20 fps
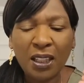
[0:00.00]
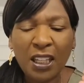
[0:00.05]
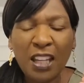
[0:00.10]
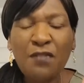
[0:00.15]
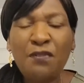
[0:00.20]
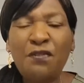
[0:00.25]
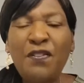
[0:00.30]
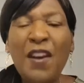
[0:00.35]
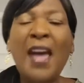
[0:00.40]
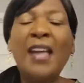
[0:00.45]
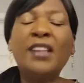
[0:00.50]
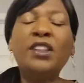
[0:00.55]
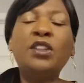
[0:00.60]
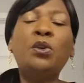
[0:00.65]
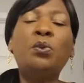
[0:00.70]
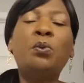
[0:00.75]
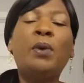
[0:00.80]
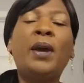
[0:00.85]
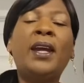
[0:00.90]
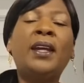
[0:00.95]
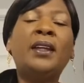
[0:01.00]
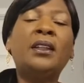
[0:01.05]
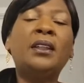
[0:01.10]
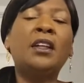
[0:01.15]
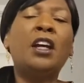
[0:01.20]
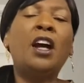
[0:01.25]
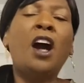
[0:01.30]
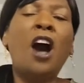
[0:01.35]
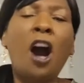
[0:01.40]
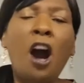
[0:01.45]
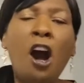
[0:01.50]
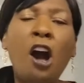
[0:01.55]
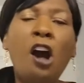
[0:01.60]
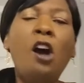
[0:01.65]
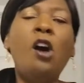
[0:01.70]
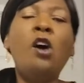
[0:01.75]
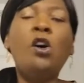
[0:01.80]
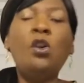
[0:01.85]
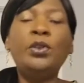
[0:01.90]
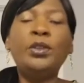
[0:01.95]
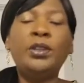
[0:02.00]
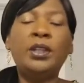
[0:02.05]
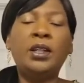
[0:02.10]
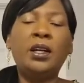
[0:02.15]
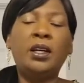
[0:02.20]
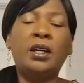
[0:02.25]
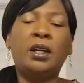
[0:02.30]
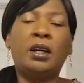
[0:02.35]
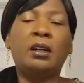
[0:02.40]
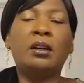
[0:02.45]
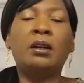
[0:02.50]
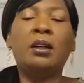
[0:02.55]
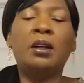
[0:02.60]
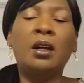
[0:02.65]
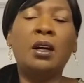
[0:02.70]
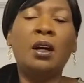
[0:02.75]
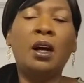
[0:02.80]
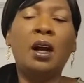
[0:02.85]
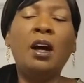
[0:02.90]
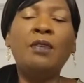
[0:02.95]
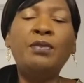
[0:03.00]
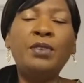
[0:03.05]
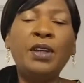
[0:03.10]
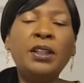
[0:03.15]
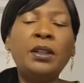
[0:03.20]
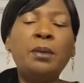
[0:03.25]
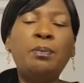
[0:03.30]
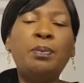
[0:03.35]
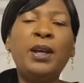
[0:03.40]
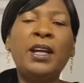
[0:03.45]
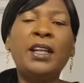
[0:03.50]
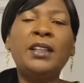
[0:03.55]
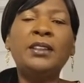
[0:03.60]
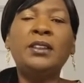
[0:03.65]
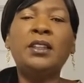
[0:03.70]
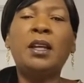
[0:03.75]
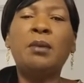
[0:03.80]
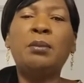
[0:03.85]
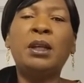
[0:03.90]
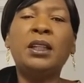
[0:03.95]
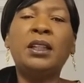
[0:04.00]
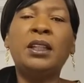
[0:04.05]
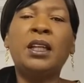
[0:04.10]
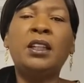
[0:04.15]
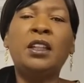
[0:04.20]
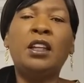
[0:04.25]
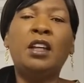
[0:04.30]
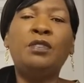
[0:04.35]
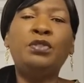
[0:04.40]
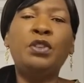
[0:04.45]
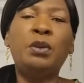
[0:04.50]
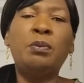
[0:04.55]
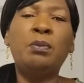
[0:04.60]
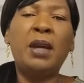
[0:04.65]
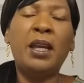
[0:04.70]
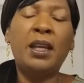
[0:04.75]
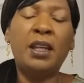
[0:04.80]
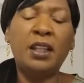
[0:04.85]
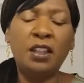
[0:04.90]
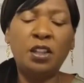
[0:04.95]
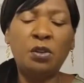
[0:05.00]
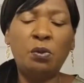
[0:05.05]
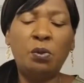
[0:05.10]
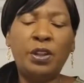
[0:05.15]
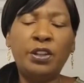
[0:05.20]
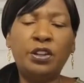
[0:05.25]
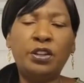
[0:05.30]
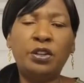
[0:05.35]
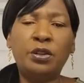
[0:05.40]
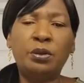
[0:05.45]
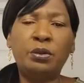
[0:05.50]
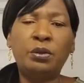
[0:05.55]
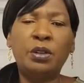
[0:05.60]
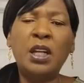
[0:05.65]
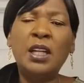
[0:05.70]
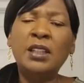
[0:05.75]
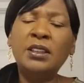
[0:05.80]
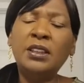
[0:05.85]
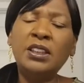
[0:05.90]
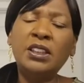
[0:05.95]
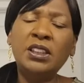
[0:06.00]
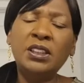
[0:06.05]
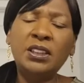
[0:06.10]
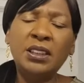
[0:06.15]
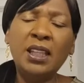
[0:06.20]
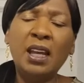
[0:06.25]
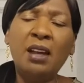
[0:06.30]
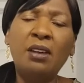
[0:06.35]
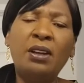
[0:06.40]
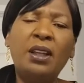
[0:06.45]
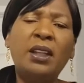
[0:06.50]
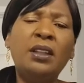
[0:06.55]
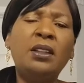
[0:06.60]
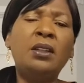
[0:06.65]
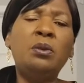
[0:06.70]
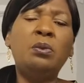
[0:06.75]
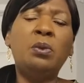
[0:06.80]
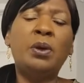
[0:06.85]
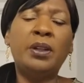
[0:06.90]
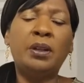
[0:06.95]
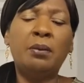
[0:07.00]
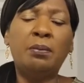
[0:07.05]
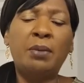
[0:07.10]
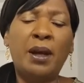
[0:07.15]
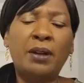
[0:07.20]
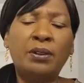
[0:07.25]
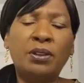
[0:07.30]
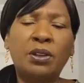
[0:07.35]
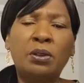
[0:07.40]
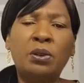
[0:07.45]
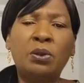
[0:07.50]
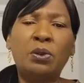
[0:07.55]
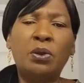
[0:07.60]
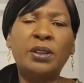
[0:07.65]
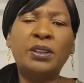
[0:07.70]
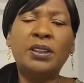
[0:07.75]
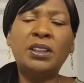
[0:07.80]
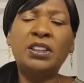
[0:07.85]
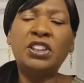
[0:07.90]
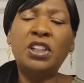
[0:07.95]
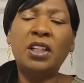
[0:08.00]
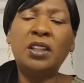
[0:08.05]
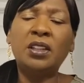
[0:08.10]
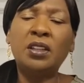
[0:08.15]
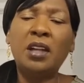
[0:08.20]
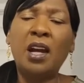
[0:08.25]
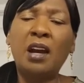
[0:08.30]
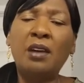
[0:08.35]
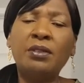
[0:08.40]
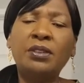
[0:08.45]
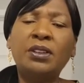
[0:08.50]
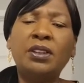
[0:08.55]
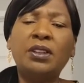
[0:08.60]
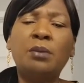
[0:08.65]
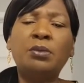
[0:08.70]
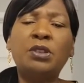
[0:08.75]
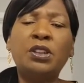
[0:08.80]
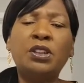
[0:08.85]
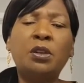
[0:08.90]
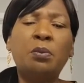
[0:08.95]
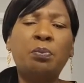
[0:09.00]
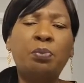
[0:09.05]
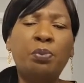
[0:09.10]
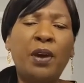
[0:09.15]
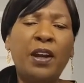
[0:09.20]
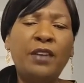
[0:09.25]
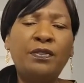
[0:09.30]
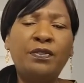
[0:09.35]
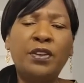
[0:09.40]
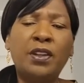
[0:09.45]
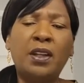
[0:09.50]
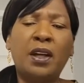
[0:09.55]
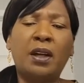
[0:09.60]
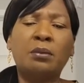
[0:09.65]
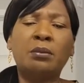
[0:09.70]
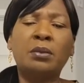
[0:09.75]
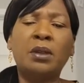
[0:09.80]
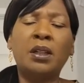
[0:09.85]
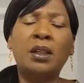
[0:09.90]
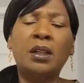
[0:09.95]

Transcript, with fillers: evaluate a whole year of in a pandemic if you met anyone new. Did you tell anyone about the Lord? Did you encourage them? Did you pray for them?